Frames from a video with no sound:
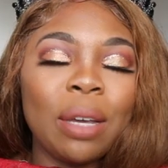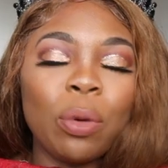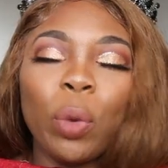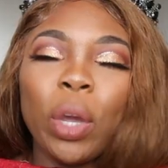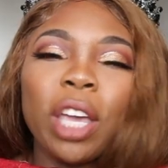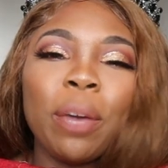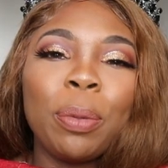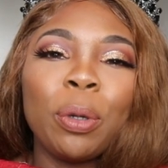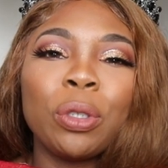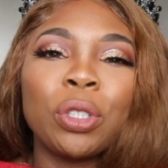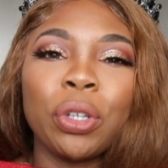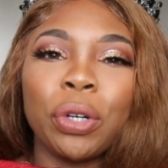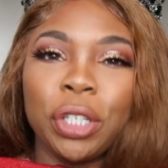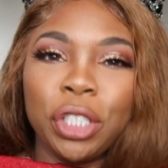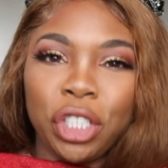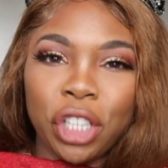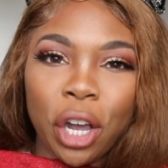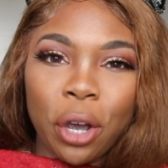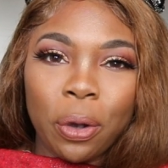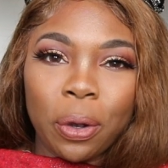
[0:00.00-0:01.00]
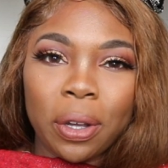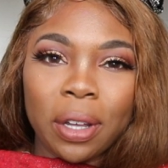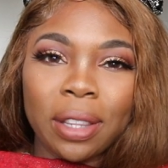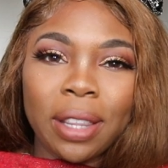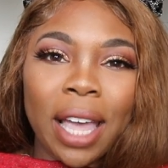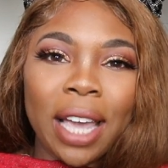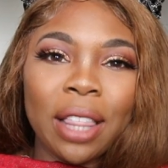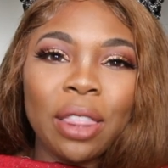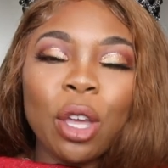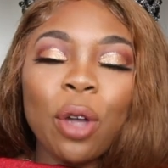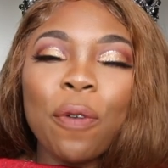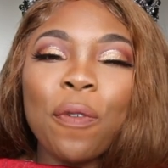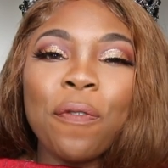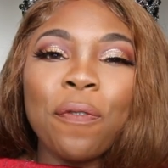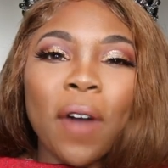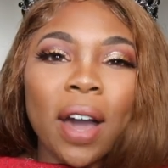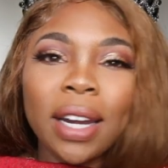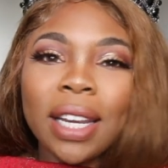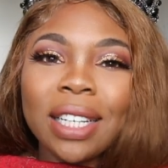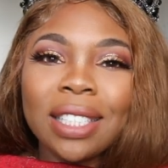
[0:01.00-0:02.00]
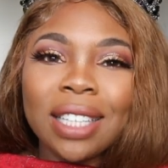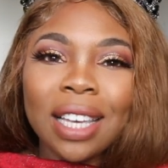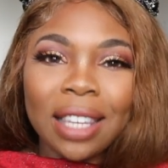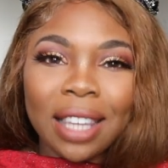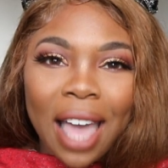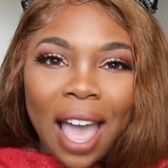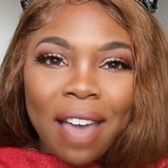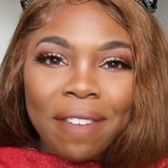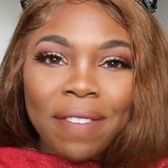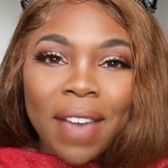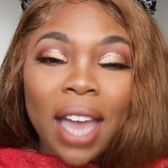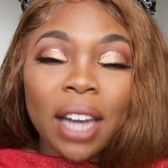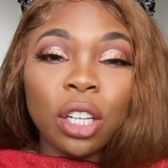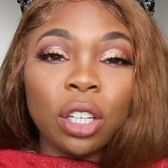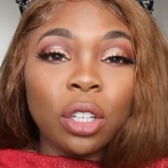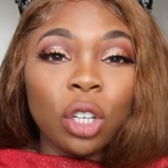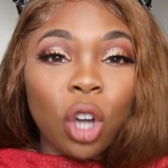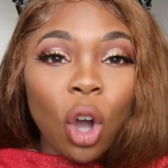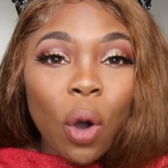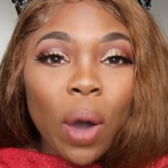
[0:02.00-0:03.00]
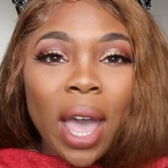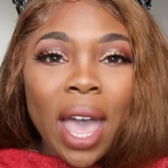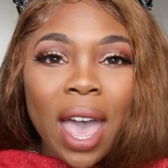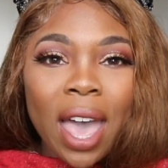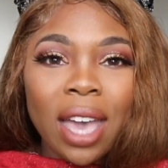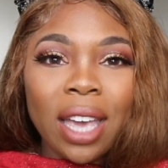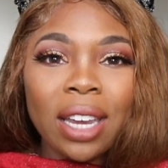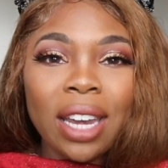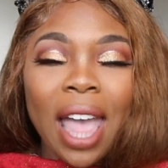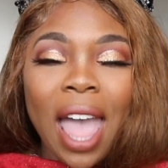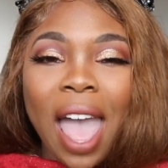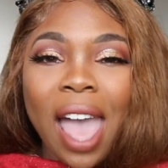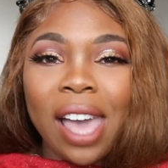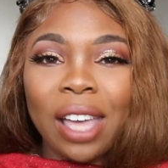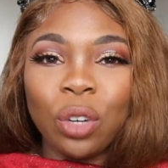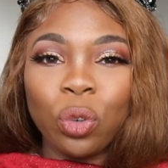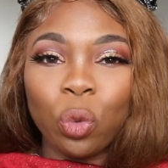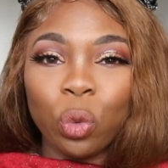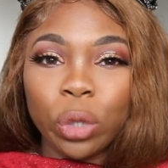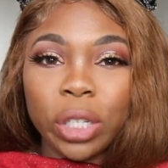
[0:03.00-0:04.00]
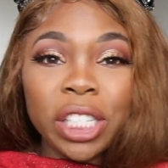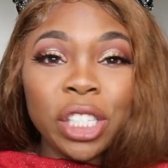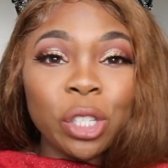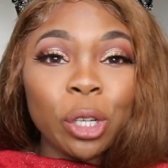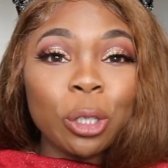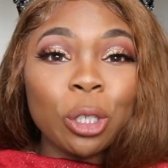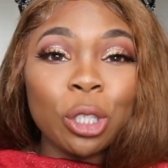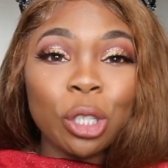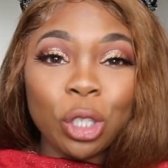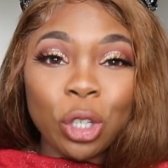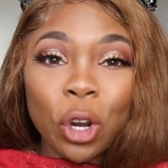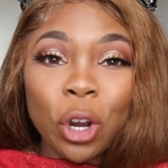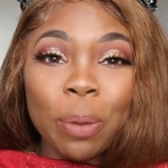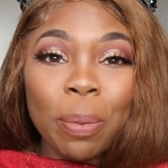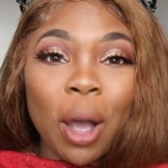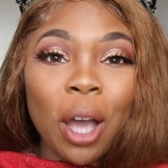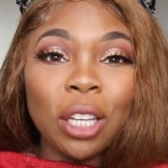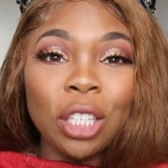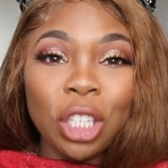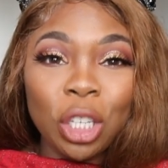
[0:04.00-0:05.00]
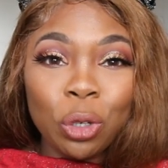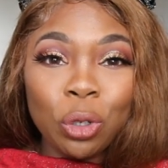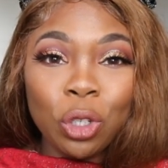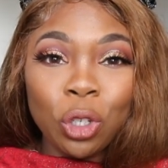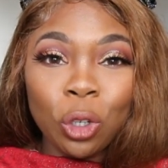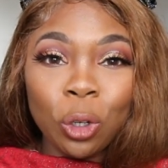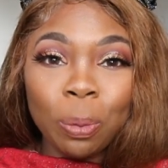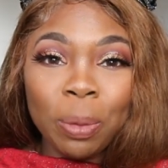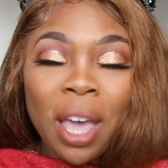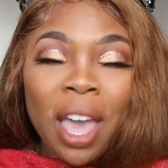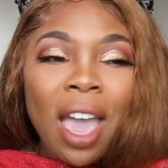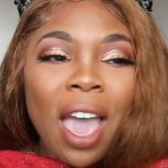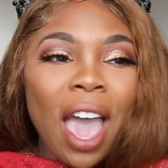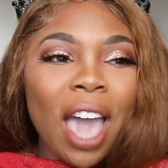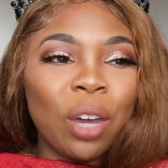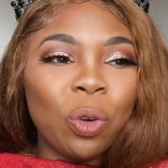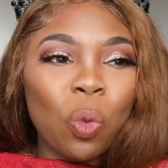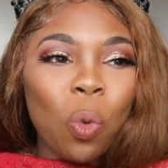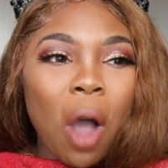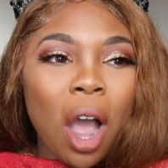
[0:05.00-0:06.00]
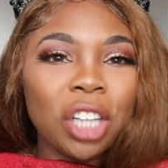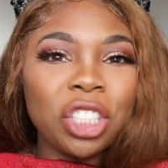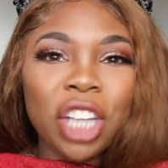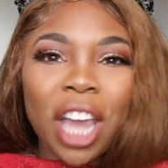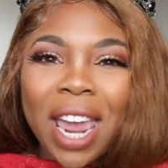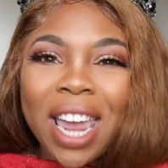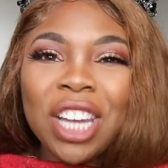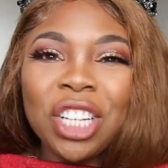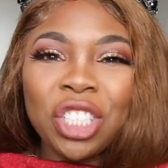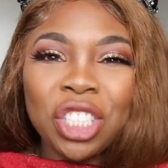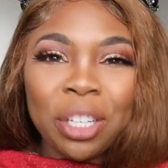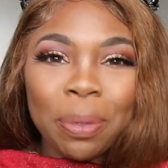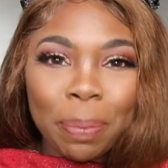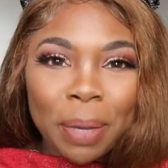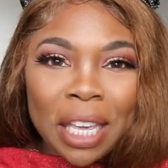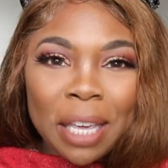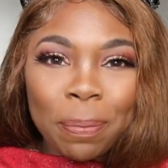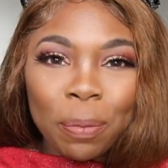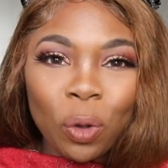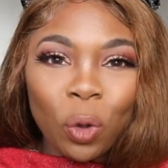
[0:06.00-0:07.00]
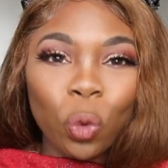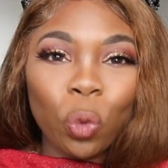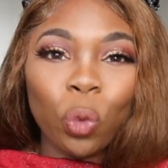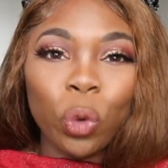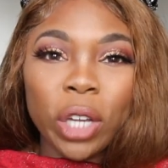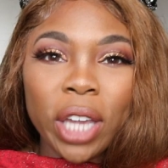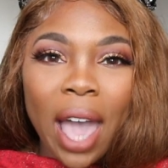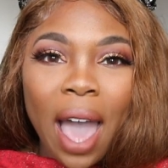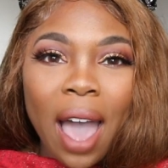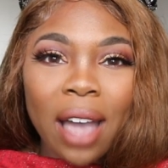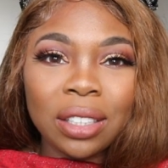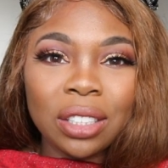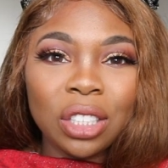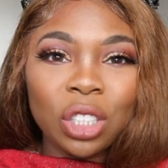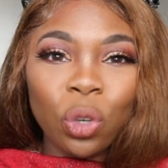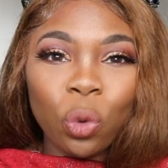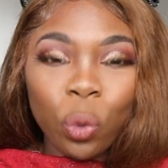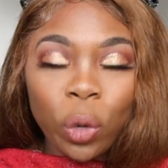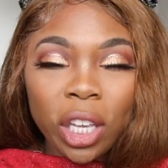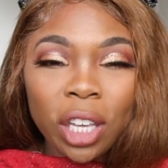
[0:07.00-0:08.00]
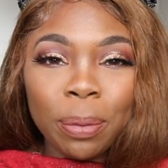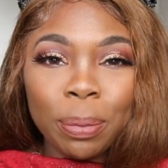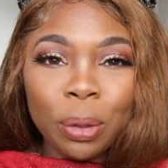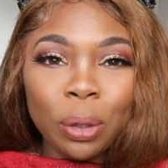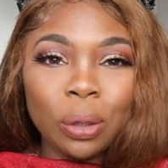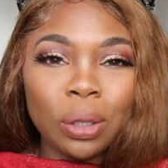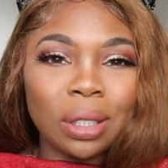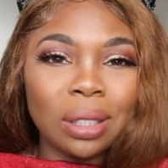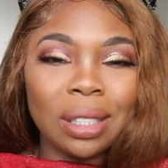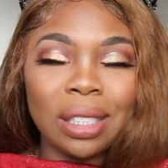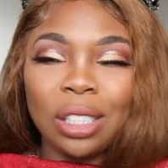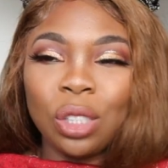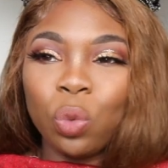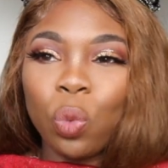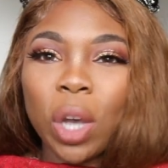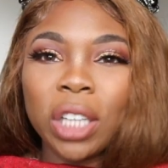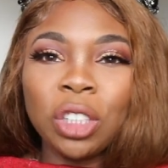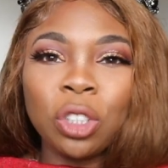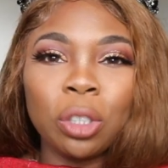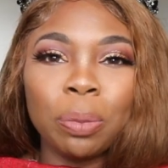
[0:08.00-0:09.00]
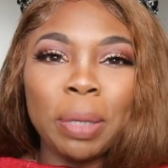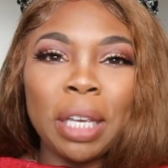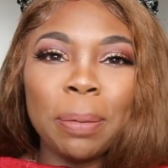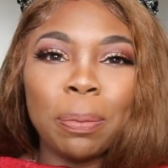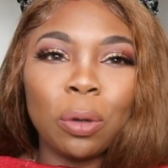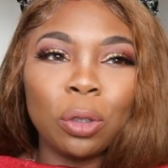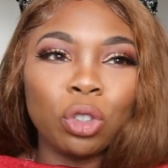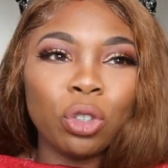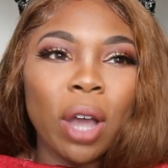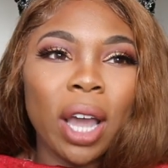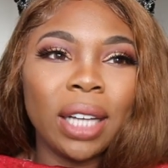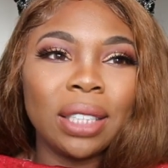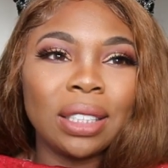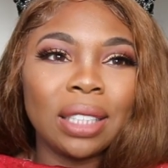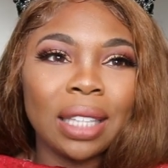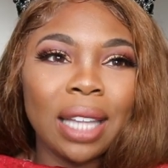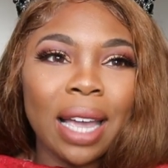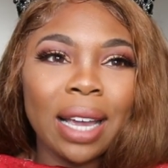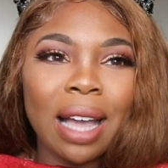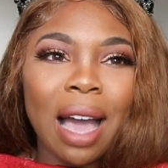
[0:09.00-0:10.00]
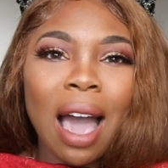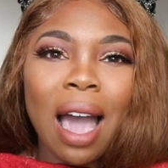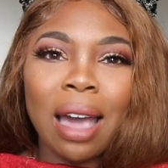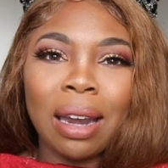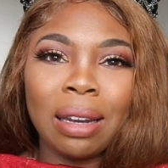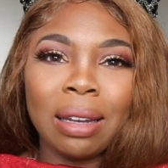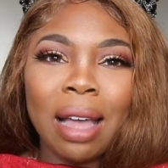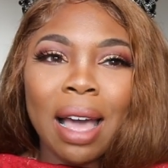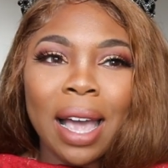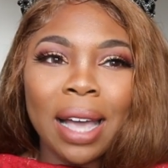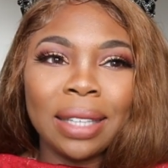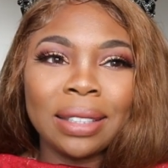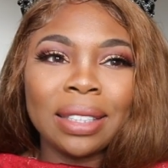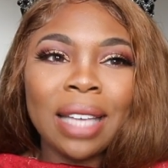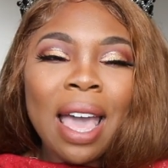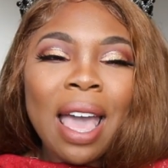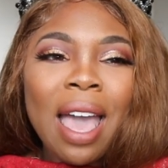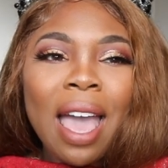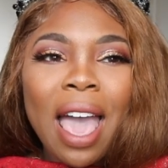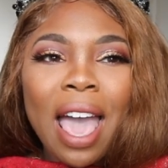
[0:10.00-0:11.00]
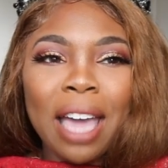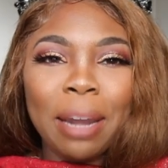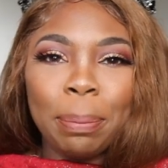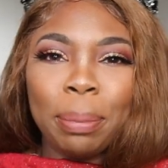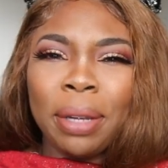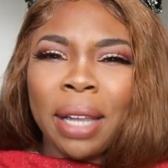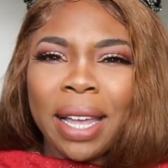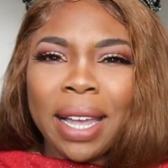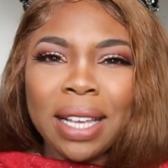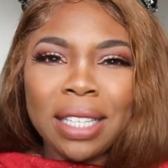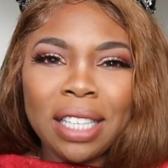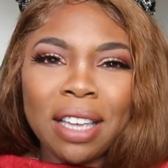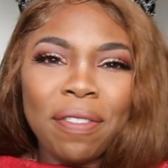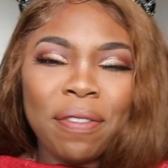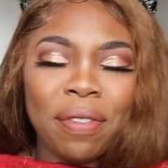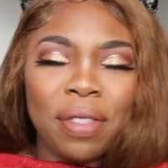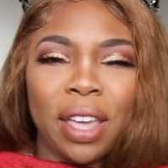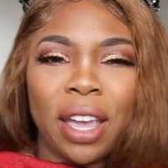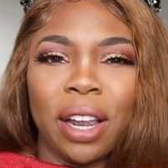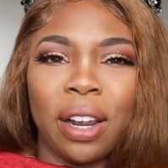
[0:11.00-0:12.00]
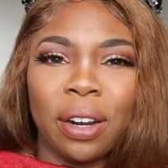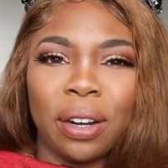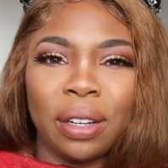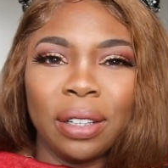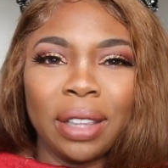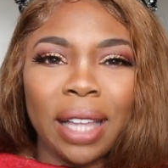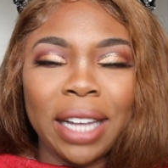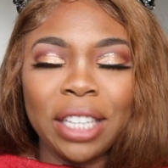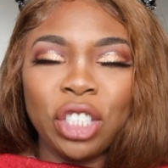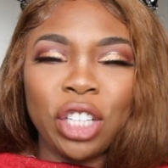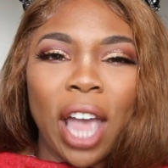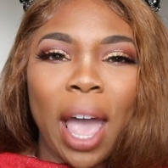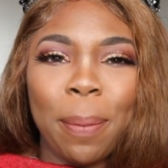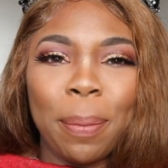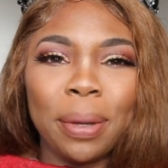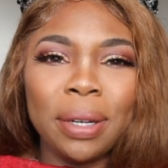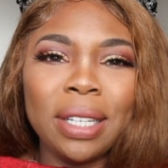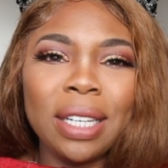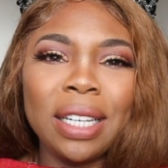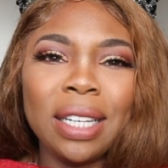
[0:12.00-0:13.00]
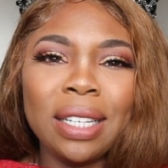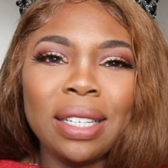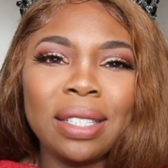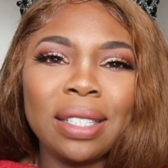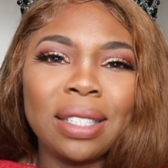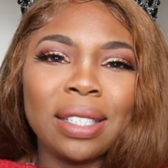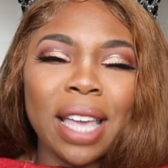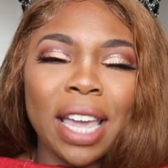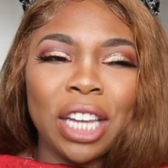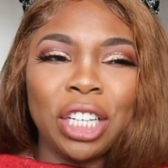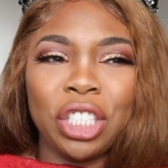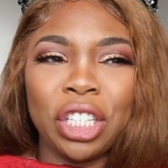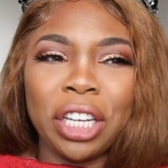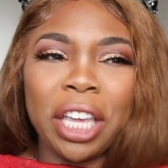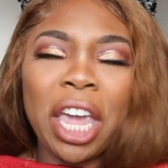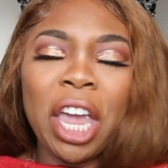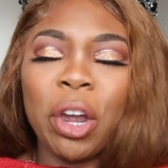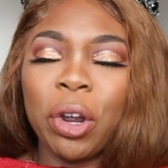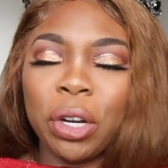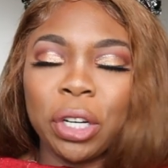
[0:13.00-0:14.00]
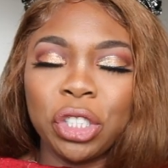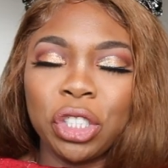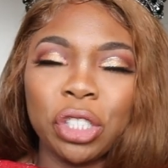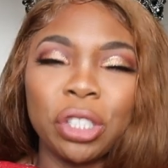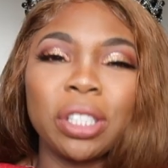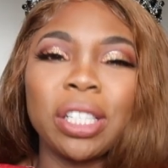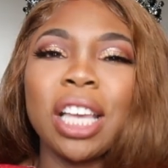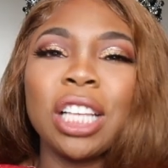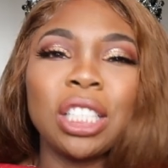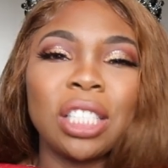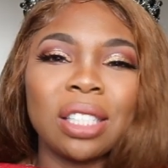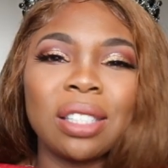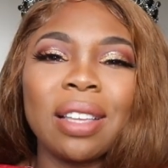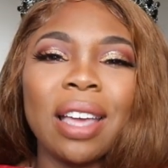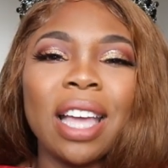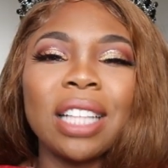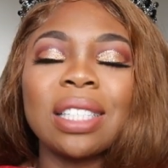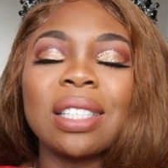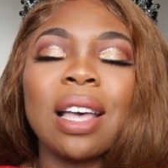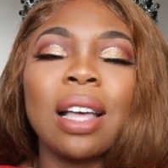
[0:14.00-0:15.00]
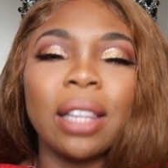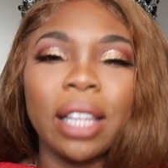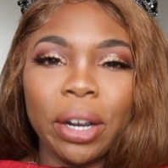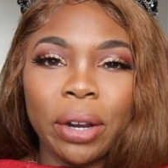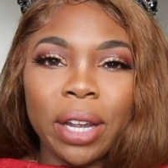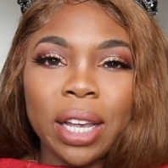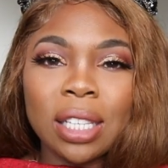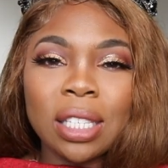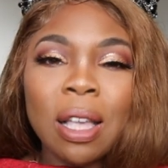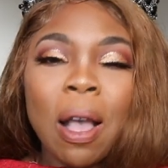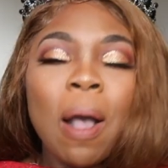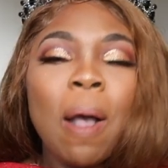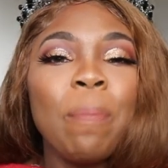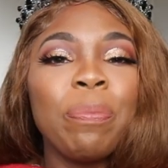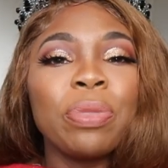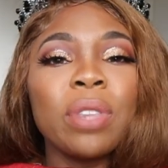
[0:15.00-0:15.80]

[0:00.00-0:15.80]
Wait, weeaboos are a joke. Like, they're funny to laugh at. Go ahead and research the term on YouTube and watch Asian people react to weeaboos, these Western people trying to like idolize and play as if they're like Japanese Asian caricatures. It's hilarious.